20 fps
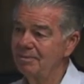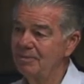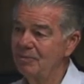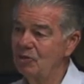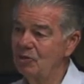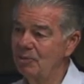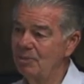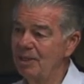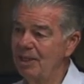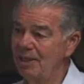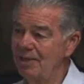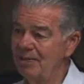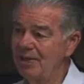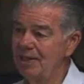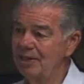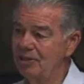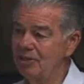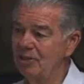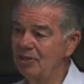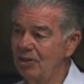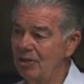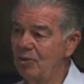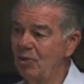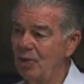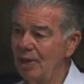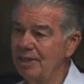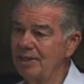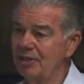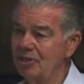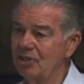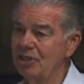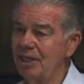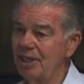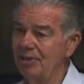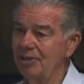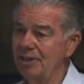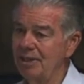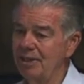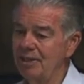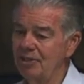To me, that's quite
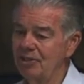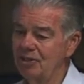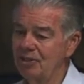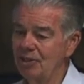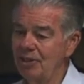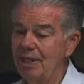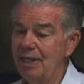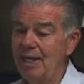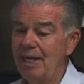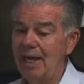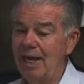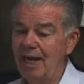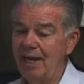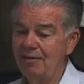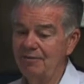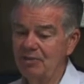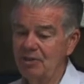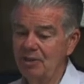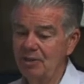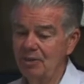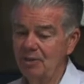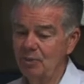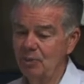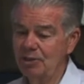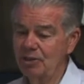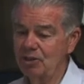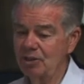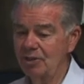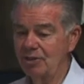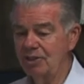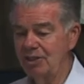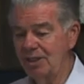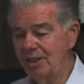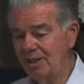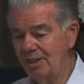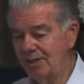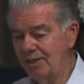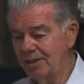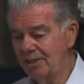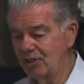astounding. So, after
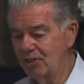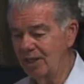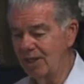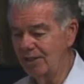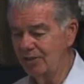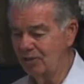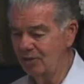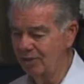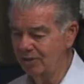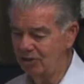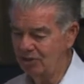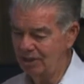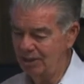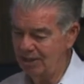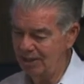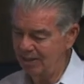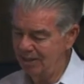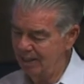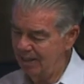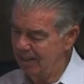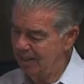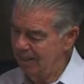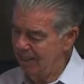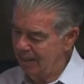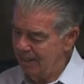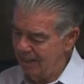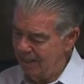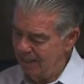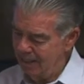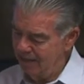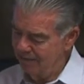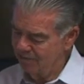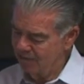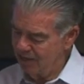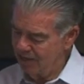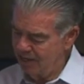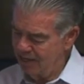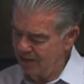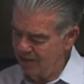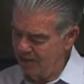researching this lecture and seeing that in
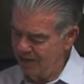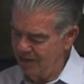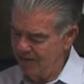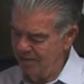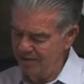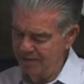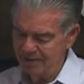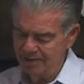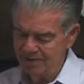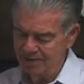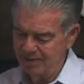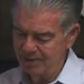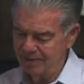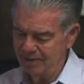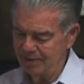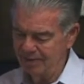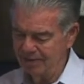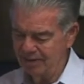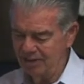every area there